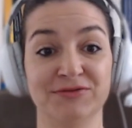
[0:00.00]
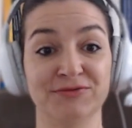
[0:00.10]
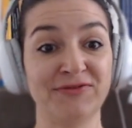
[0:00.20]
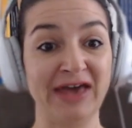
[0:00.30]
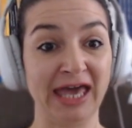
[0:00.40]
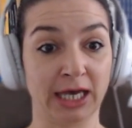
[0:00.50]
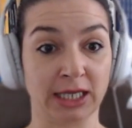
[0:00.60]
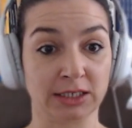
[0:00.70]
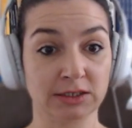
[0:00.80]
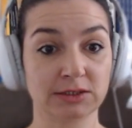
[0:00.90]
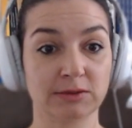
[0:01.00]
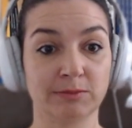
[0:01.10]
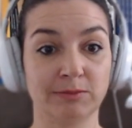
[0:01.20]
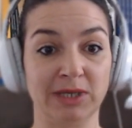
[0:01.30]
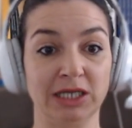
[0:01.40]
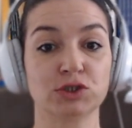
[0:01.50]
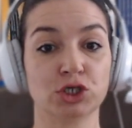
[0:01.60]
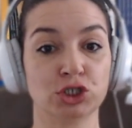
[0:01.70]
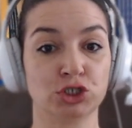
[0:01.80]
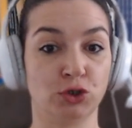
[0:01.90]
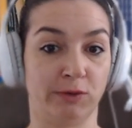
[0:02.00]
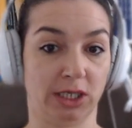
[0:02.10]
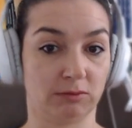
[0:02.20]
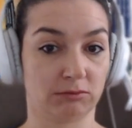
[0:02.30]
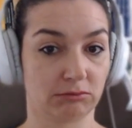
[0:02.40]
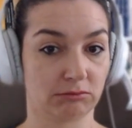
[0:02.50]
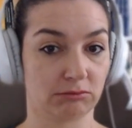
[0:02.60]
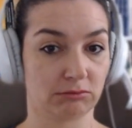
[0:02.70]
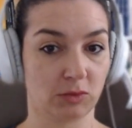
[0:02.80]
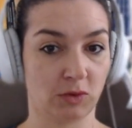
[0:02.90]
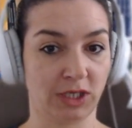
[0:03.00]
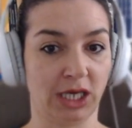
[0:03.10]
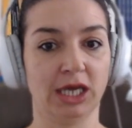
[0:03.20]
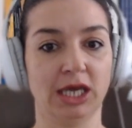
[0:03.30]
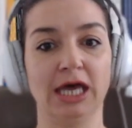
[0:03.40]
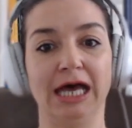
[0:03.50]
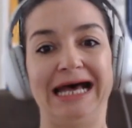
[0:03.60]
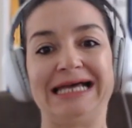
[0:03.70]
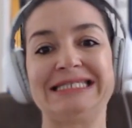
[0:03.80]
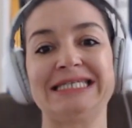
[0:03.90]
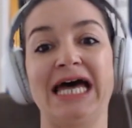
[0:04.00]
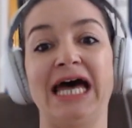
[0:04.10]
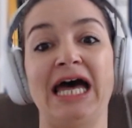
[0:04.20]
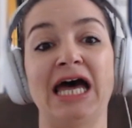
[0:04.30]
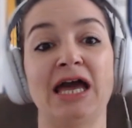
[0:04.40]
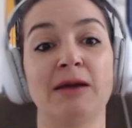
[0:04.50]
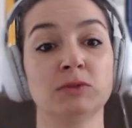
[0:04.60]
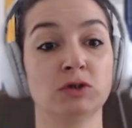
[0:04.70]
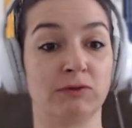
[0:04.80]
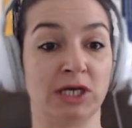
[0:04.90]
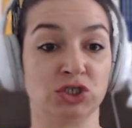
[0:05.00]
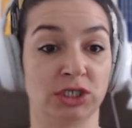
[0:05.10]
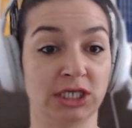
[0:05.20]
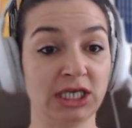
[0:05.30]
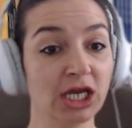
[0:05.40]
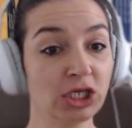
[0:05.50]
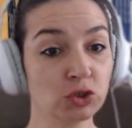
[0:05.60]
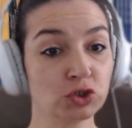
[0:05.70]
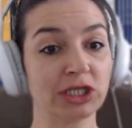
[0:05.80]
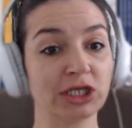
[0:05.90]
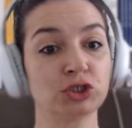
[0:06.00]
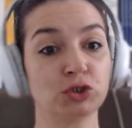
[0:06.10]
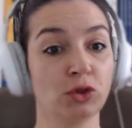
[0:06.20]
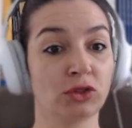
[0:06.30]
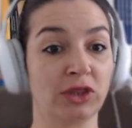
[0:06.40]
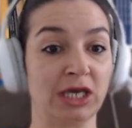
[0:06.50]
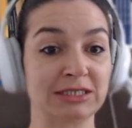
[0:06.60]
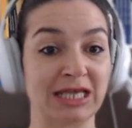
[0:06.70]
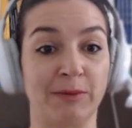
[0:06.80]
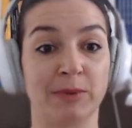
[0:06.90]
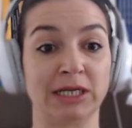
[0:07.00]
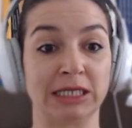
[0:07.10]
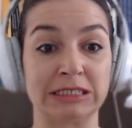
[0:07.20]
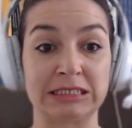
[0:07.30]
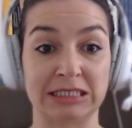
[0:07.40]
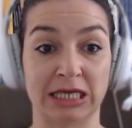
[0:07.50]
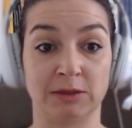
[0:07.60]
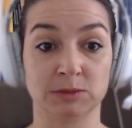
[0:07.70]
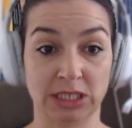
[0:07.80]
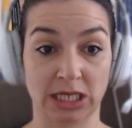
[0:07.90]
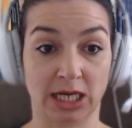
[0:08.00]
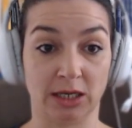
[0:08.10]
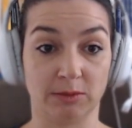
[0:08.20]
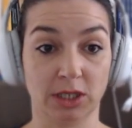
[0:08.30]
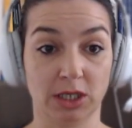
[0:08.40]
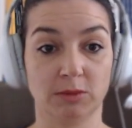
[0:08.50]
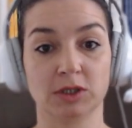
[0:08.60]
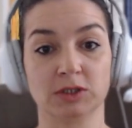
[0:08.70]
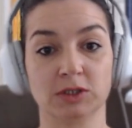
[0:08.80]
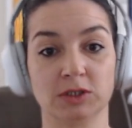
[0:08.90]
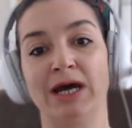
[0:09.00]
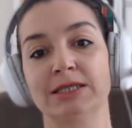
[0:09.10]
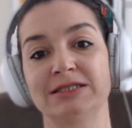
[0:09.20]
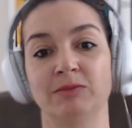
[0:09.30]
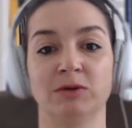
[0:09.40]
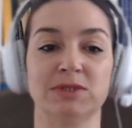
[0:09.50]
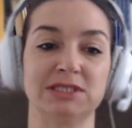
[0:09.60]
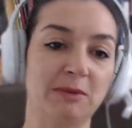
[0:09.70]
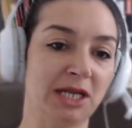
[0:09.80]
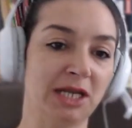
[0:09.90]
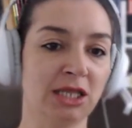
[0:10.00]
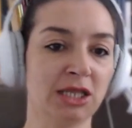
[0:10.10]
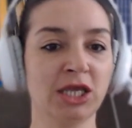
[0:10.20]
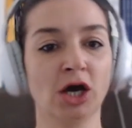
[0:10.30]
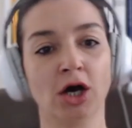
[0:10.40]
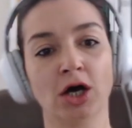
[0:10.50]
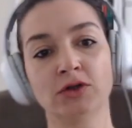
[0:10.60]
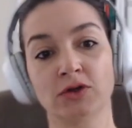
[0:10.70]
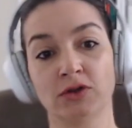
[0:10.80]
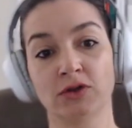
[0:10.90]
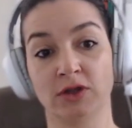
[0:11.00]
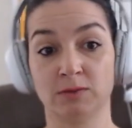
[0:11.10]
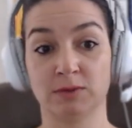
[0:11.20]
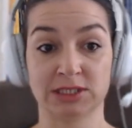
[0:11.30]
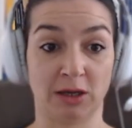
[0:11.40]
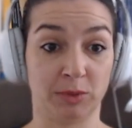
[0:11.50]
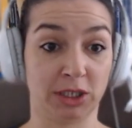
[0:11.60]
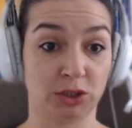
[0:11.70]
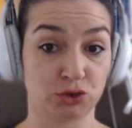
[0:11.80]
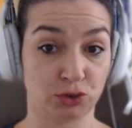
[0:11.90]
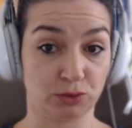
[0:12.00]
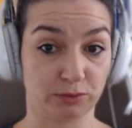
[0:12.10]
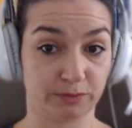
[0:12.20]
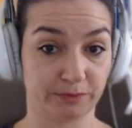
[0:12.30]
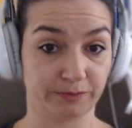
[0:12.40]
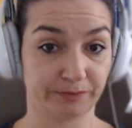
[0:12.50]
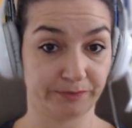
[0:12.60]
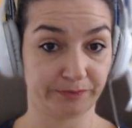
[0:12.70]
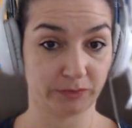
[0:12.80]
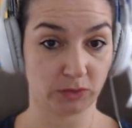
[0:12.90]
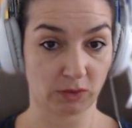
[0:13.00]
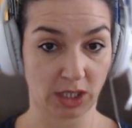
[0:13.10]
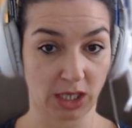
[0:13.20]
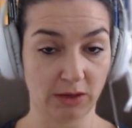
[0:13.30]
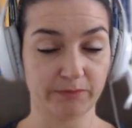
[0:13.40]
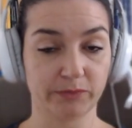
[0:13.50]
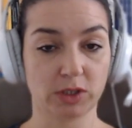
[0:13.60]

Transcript: Während means during. Okay. A time duration. Here, usually two things happen at the same time because while something was happening, the other thing was happening too. Okay.